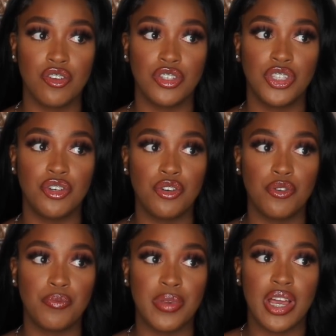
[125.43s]

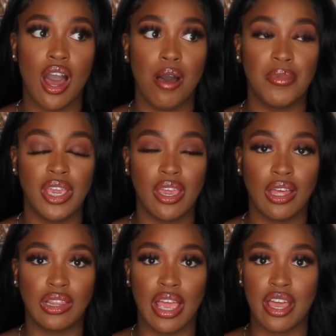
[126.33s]
still
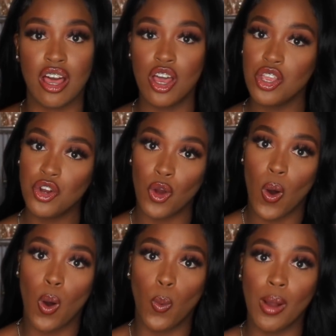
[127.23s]
becoming like, you know,
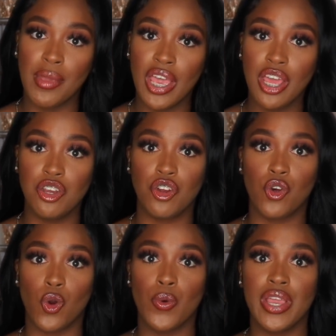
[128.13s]
a woman. You're
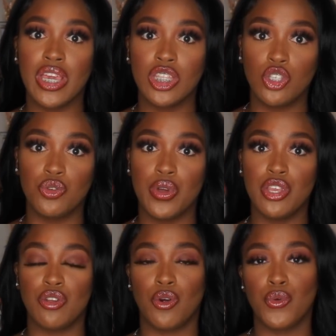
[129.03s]
growing into it.
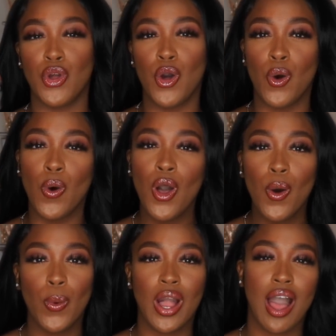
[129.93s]
You don't know
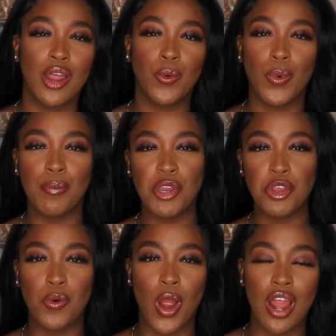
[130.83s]
what kind of woman
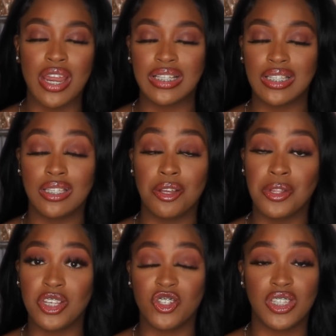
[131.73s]
you are
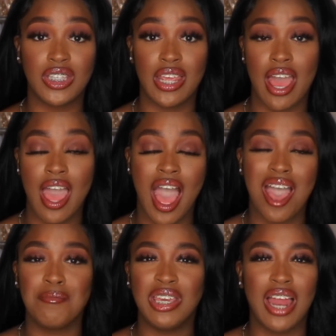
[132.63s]
necessarily just yet.
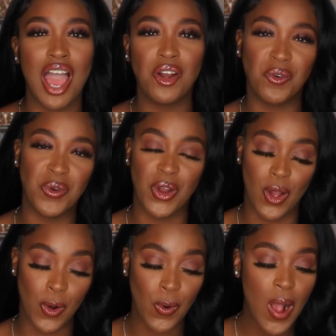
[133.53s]
I mean, I don't
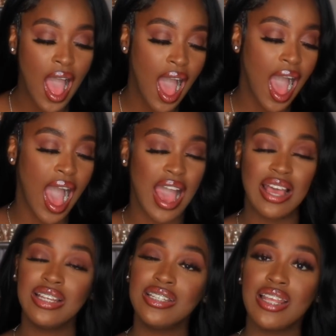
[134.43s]
know.
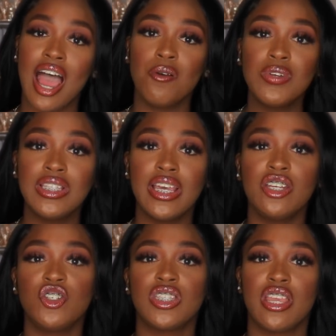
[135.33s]
I would say
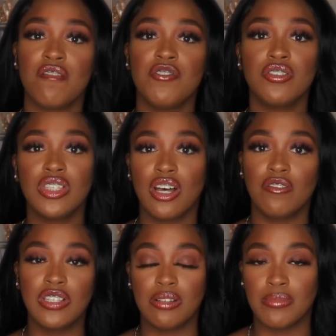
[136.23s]
just give
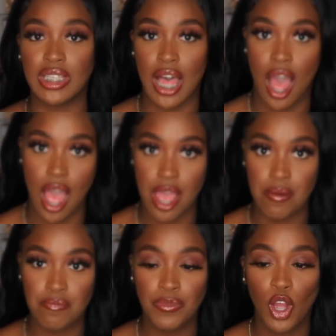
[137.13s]
yourself some
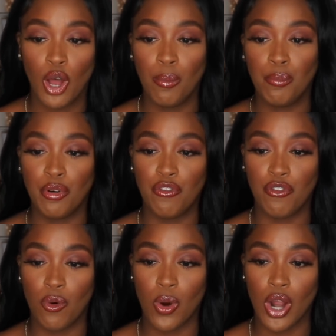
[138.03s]
time
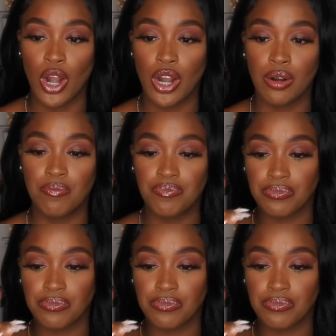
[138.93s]
before